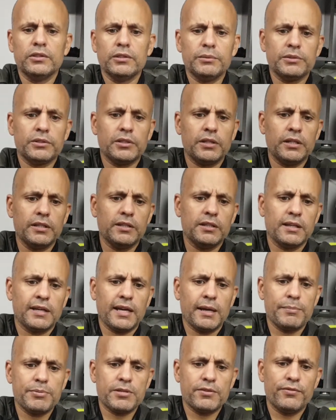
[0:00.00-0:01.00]
sorry, the
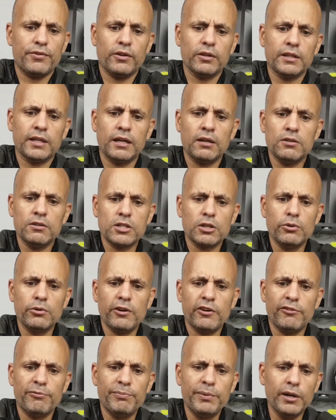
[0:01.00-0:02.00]
caps fall down. So you
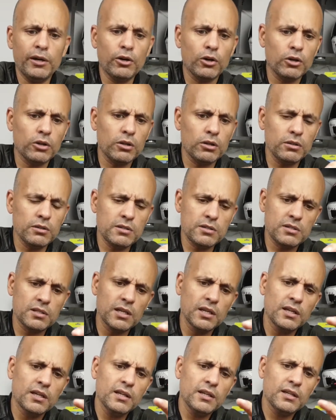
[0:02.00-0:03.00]
have big holes.
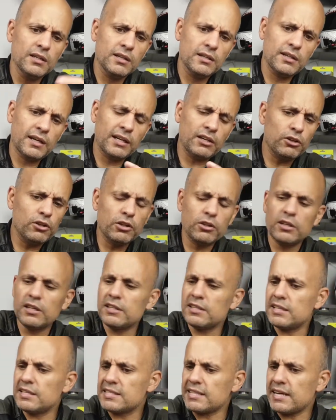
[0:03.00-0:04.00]
I don't know
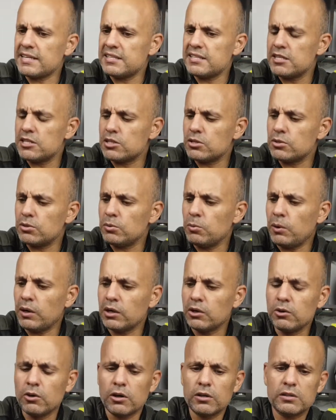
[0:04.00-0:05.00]
the size is
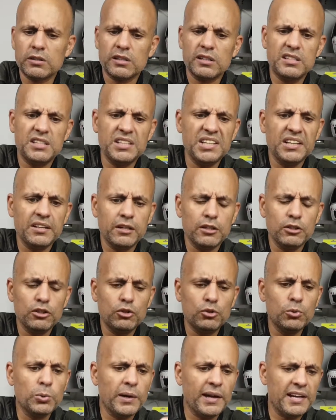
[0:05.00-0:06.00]
1/4 and
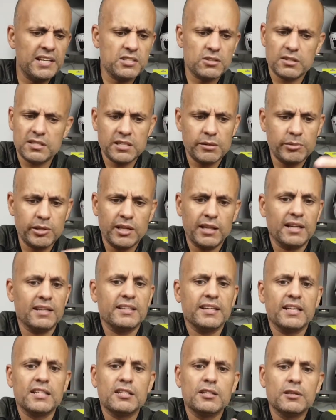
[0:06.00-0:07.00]
2/8 or something like
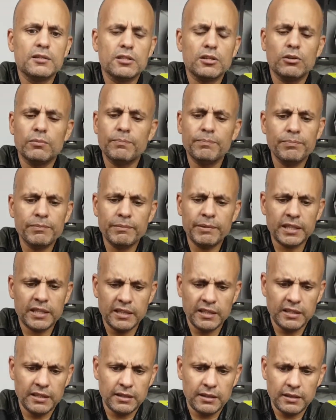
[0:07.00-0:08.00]
that. So, but
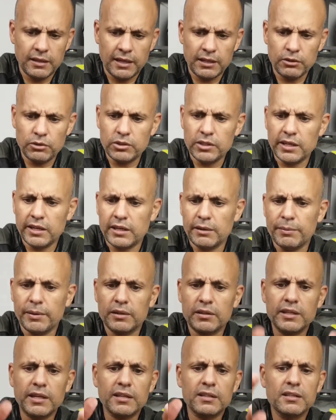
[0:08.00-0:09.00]
I don't care
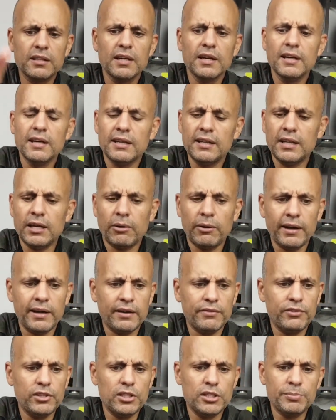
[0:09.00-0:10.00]
about that. Now I
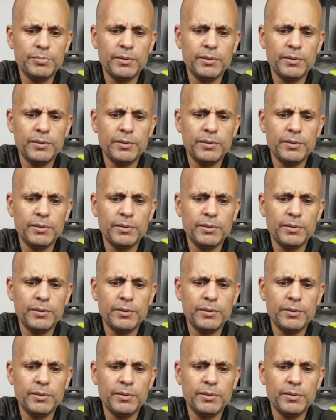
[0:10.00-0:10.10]
have these